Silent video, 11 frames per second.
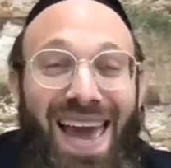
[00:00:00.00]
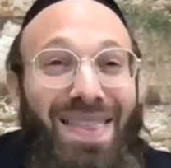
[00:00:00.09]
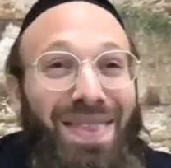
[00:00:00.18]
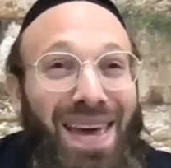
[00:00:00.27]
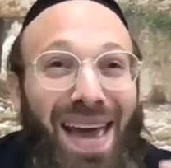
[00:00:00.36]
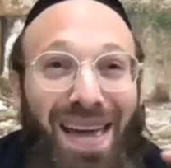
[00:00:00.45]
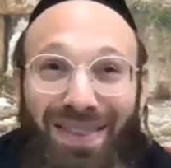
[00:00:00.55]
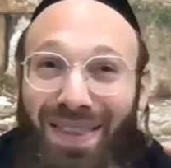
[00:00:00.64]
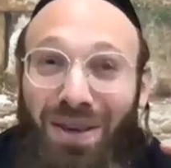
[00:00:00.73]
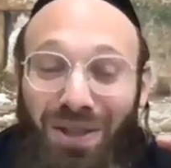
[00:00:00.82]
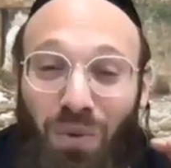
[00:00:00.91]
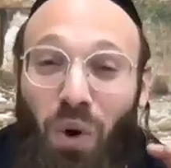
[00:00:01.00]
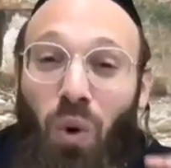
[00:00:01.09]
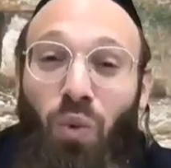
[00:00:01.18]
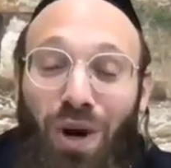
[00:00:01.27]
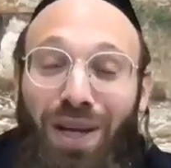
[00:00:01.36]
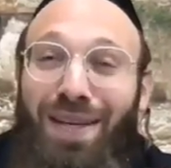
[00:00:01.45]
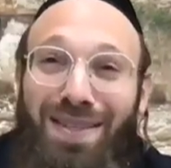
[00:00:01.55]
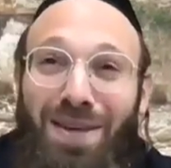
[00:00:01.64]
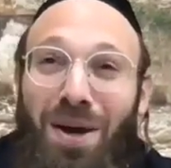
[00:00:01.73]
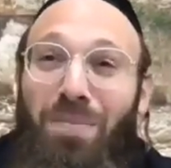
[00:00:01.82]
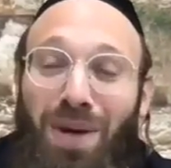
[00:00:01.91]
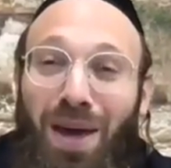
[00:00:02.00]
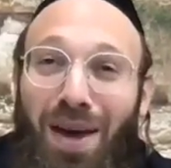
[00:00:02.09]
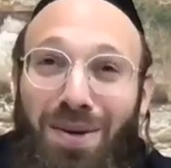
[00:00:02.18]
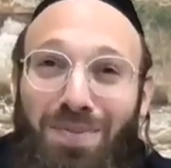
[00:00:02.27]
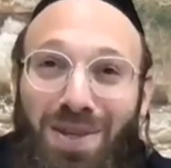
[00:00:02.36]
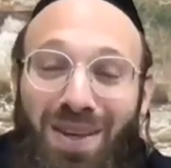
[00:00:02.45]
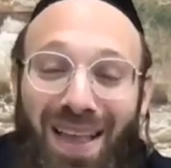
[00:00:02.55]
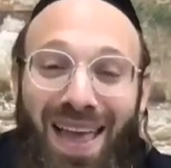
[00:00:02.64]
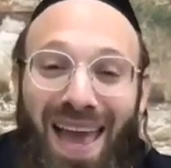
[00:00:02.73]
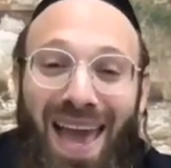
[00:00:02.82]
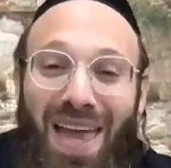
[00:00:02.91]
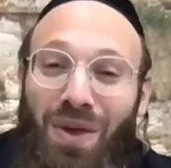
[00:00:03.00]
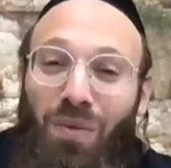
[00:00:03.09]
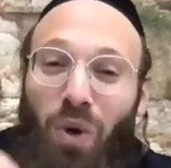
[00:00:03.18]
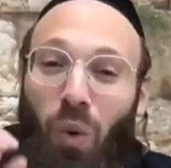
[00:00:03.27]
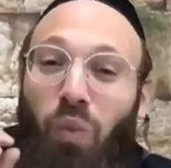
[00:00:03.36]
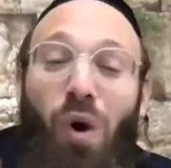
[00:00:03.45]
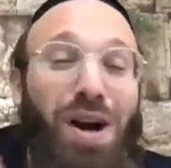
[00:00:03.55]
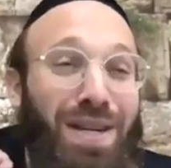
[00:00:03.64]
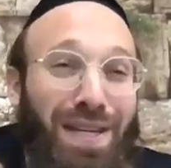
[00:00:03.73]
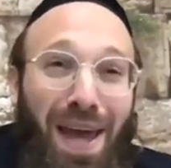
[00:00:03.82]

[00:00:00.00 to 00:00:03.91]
and they were winning some games, and they were one